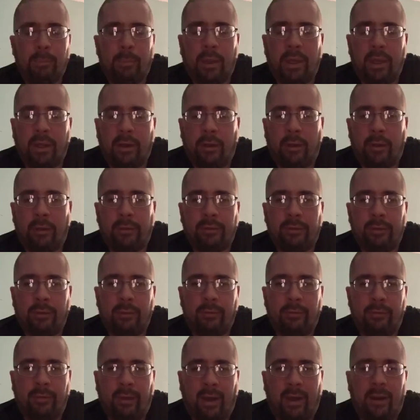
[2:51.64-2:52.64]
But it
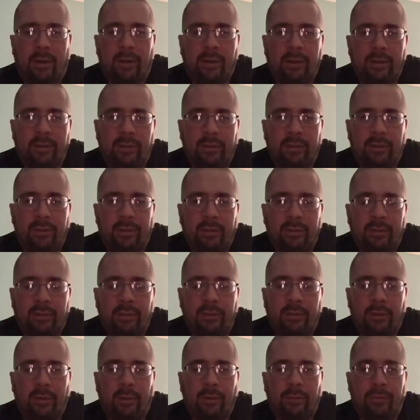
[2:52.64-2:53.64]
also varies.
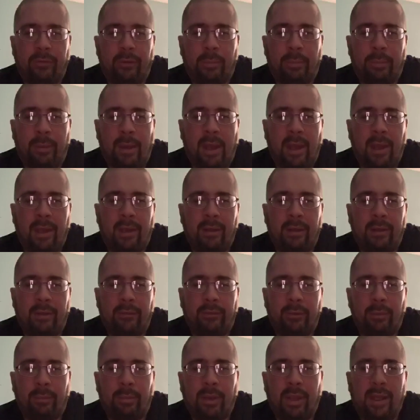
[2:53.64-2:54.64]
So if you're playing
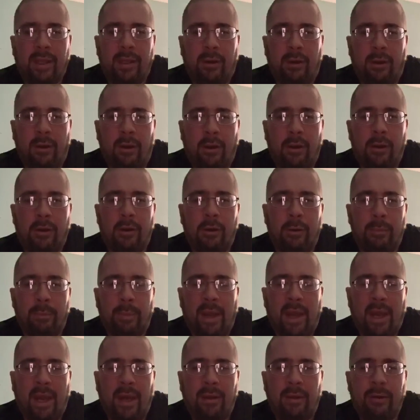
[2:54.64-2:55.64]
a harder
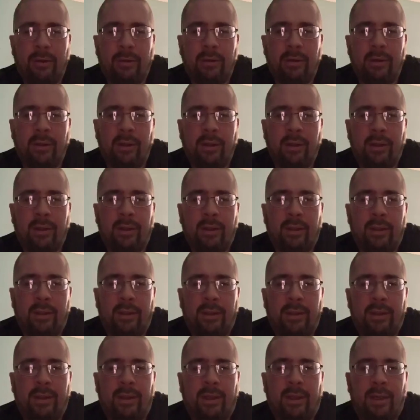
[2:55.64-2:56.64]
pattern,
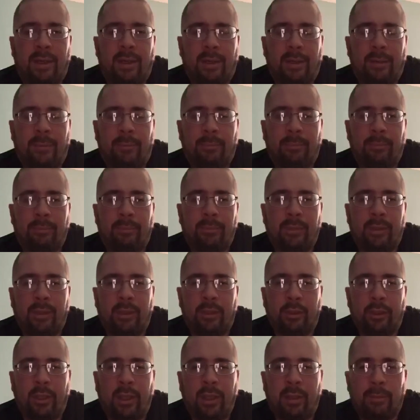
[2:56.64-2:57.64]

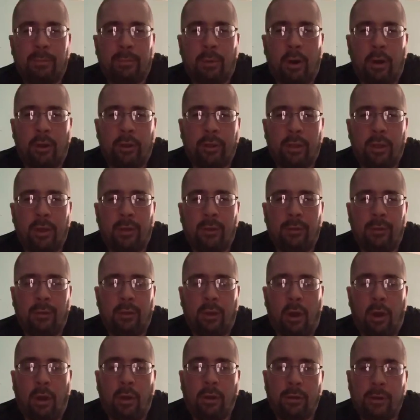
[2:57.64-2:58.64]
you need the ball to go
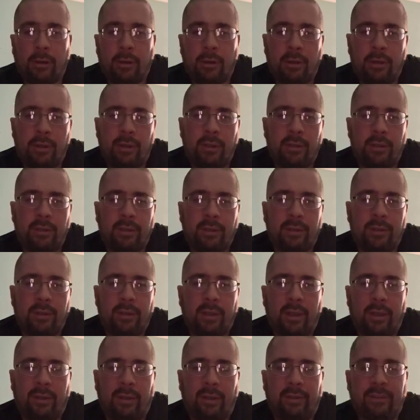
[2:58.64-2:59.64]
longer.
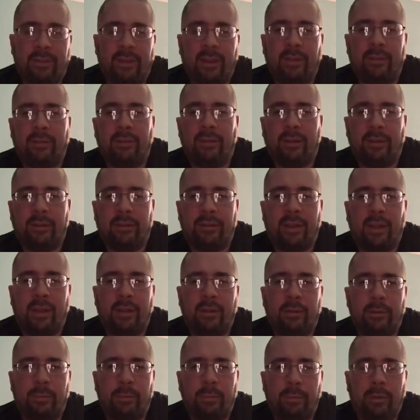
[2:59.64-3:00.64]
Let's say
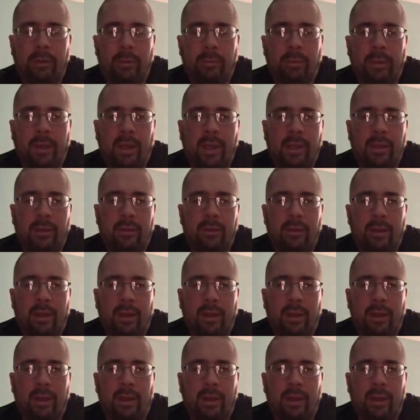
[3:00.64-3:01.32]
you're playing